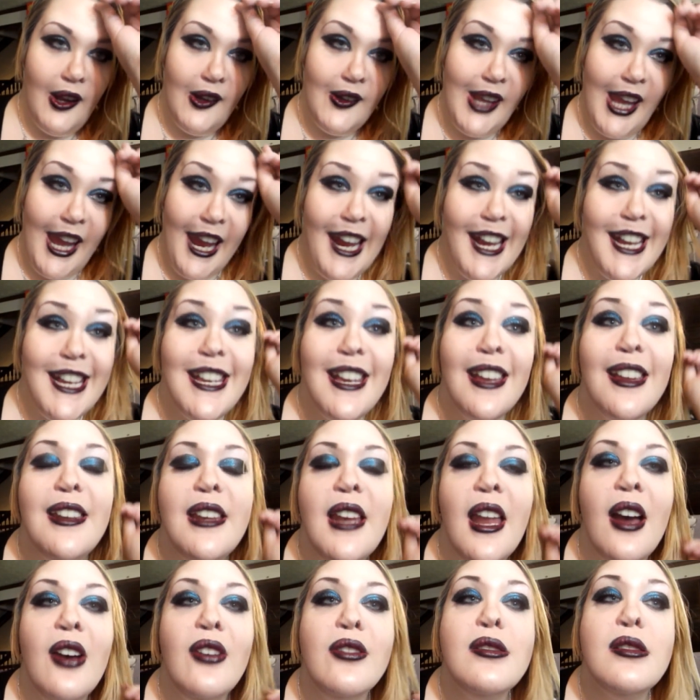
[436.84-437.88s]
Okay.
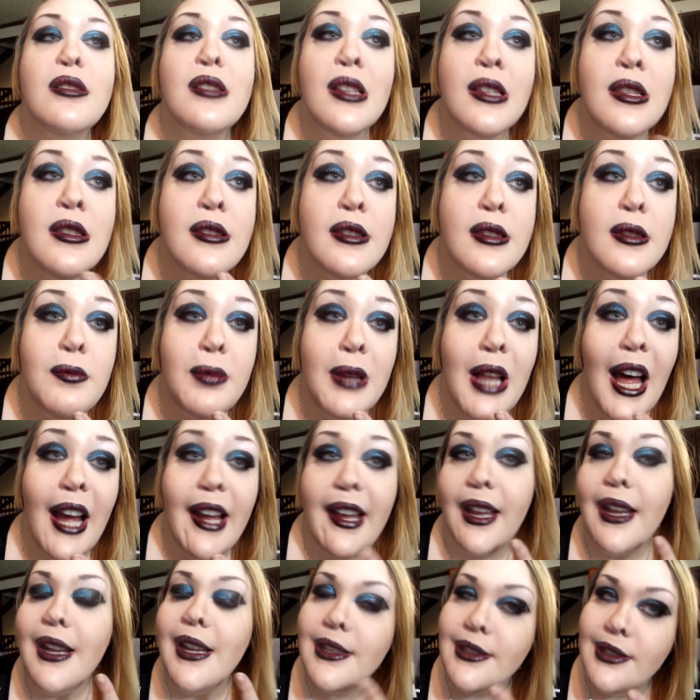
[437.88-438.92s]
Now, since the black
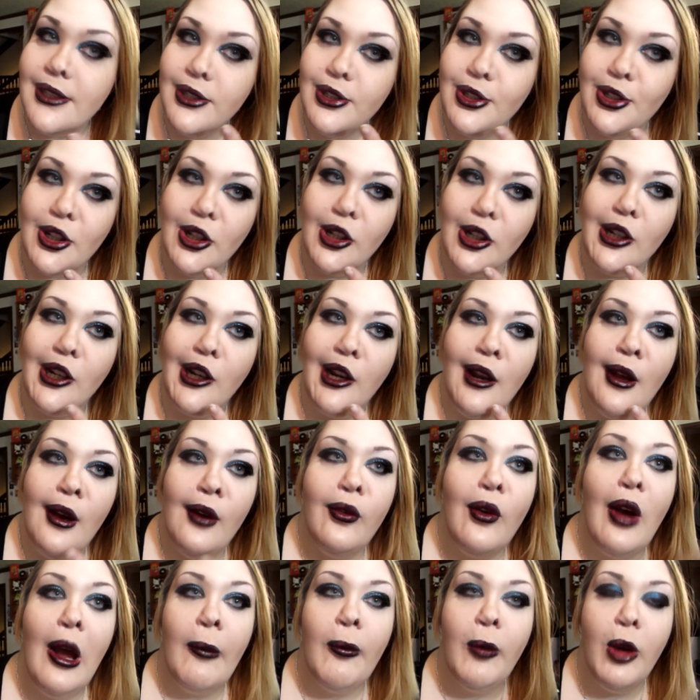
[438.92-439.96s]
isn't dark enough,
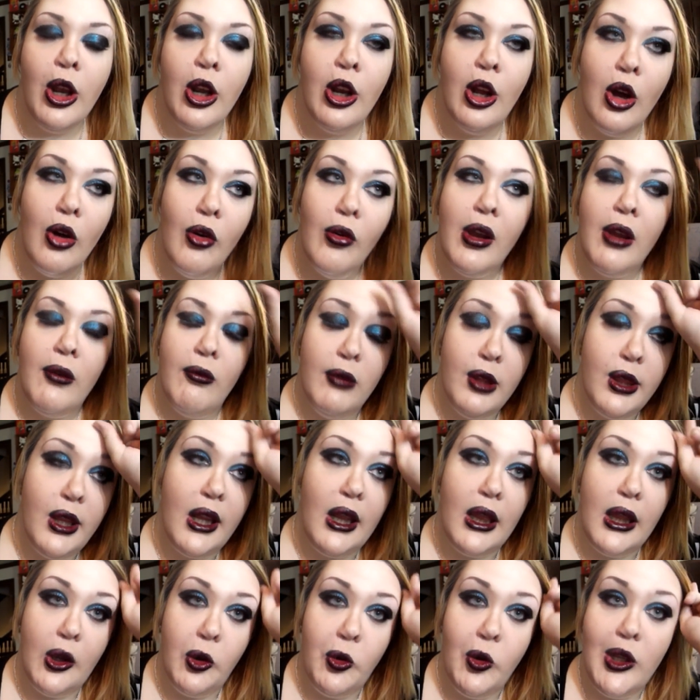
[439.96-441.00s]
I'm going to go in with a
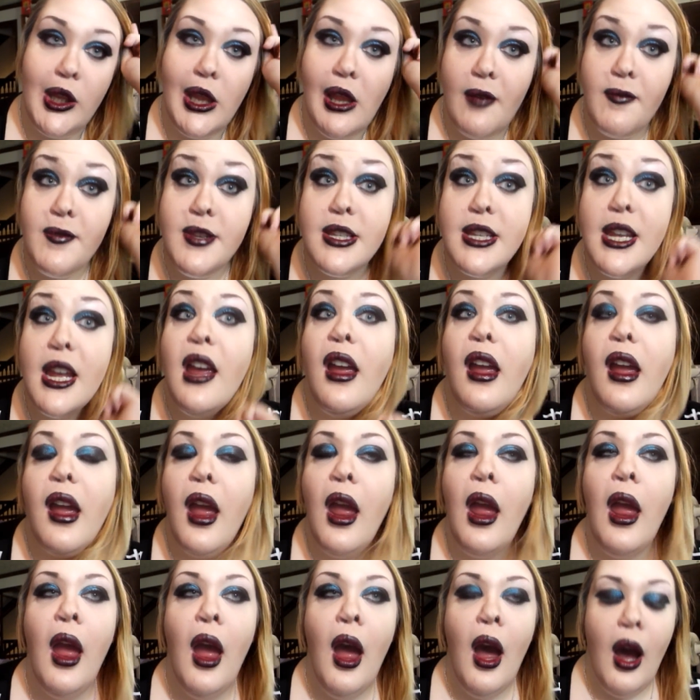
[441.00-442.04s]
liquid lipstick.
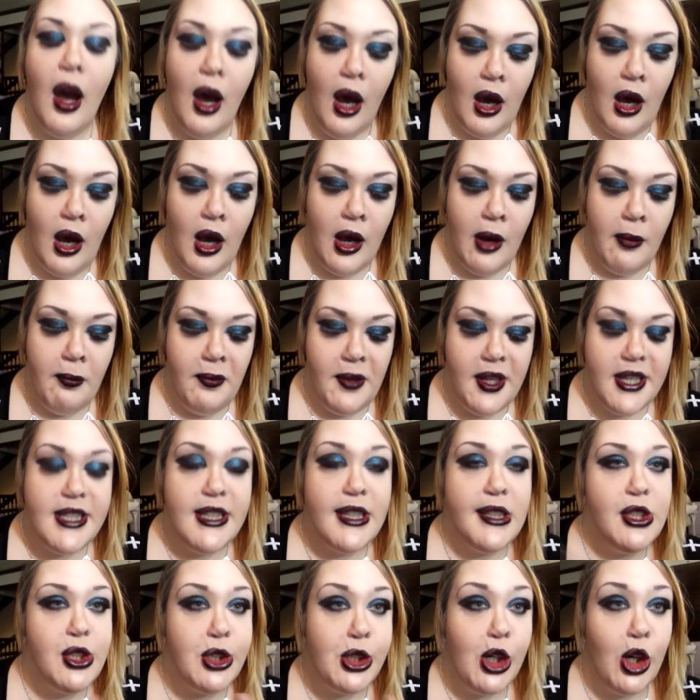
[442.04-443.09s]
Um, this
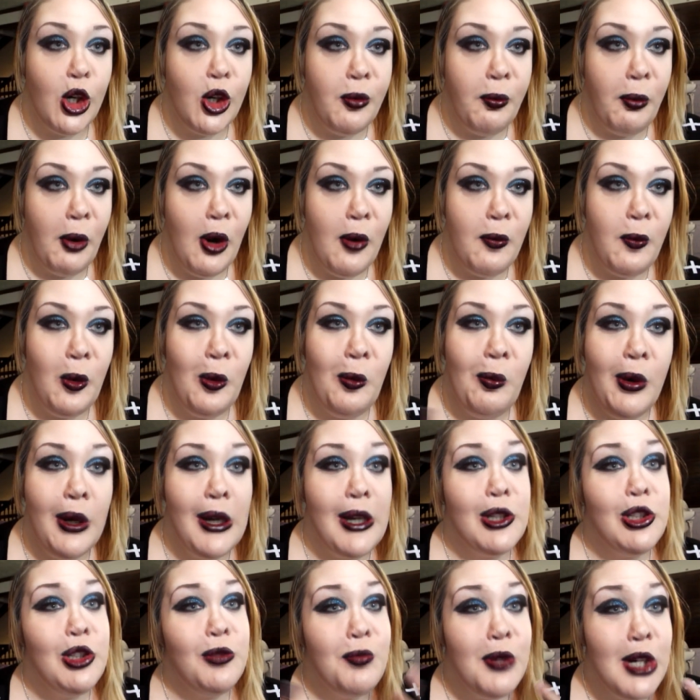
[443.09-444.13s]
is dark purple, but
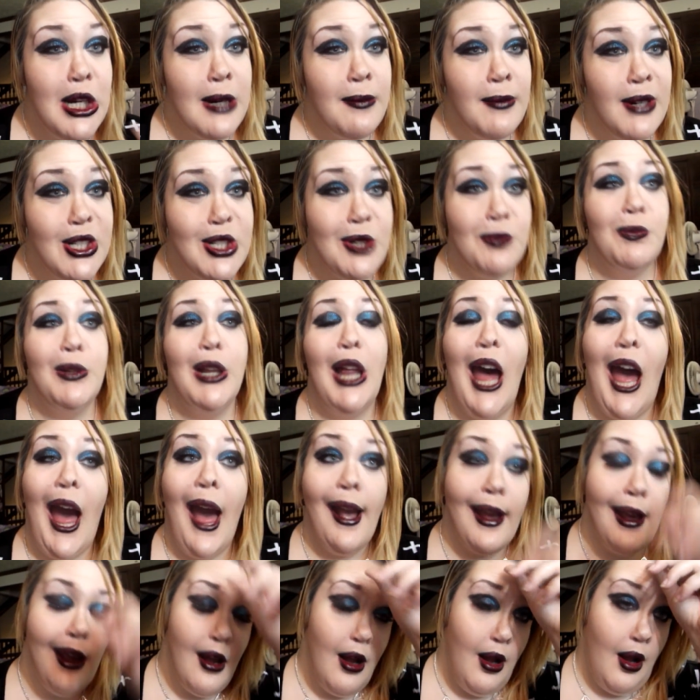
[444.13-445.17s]
it's pretty much black,
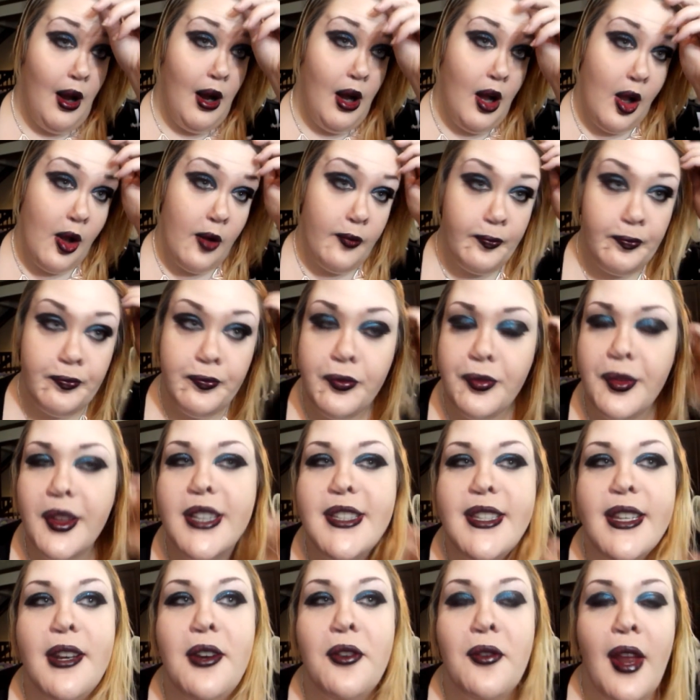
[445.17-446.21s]
um,
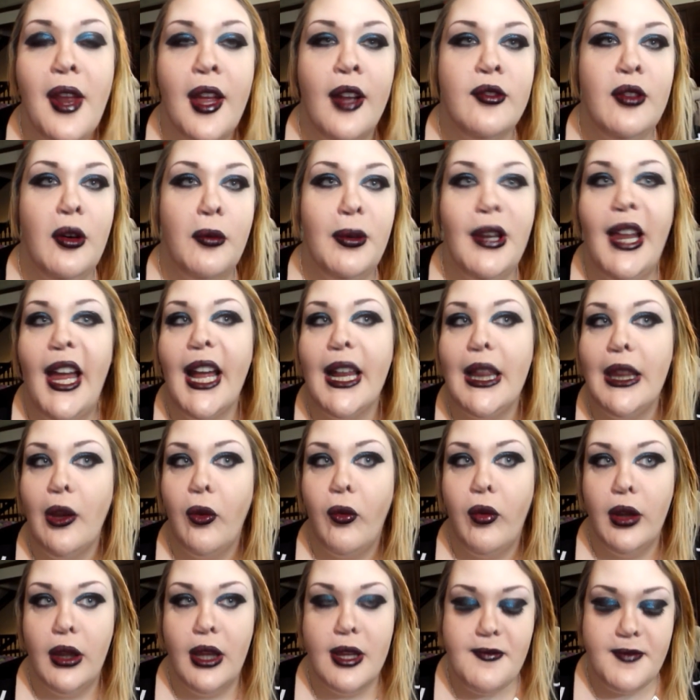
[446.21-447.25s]
because I don't have a black
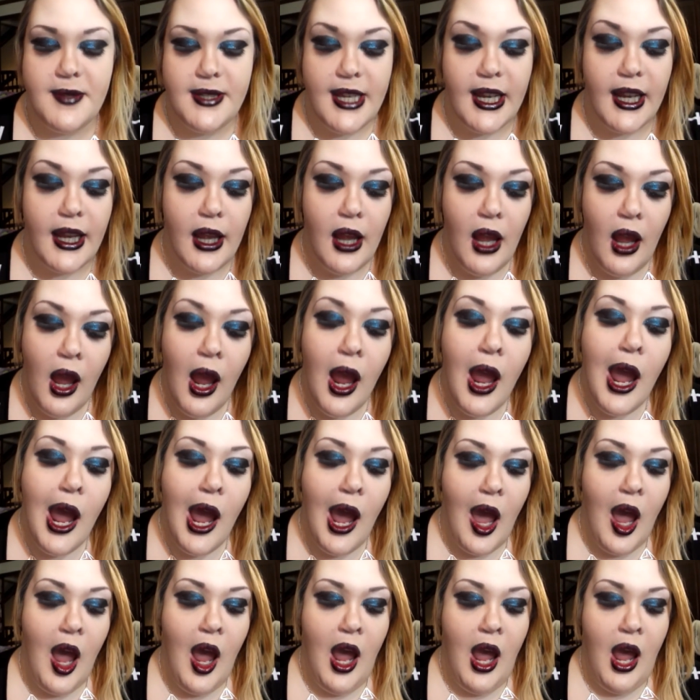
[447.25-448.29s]
liquid lipstick.
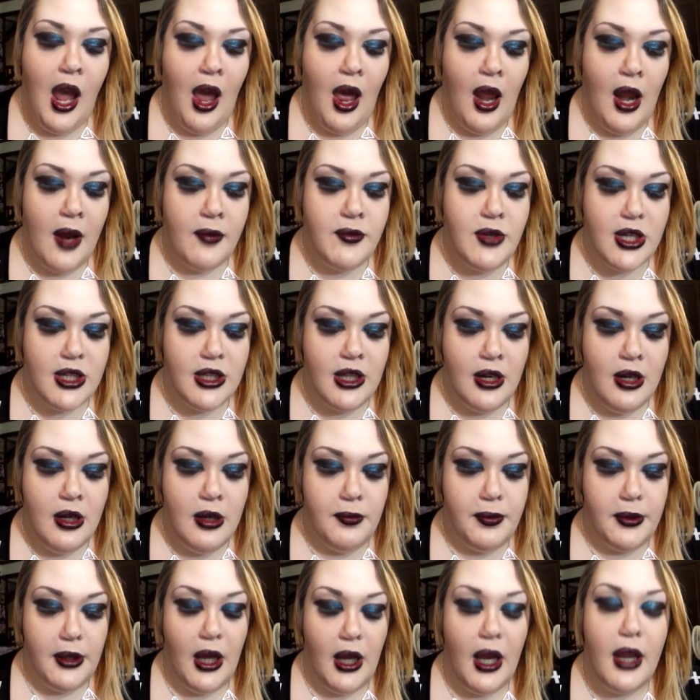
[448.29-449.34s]
And I'm just going to
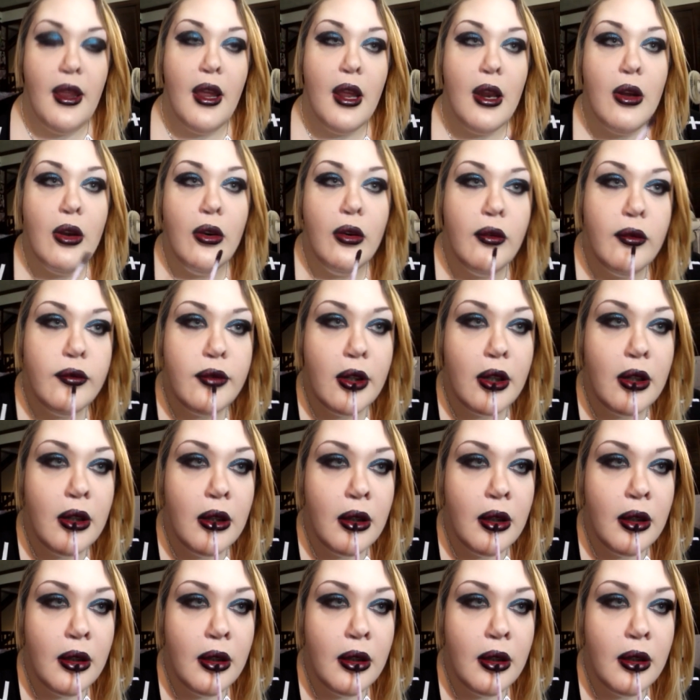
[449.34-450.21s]
apply that over.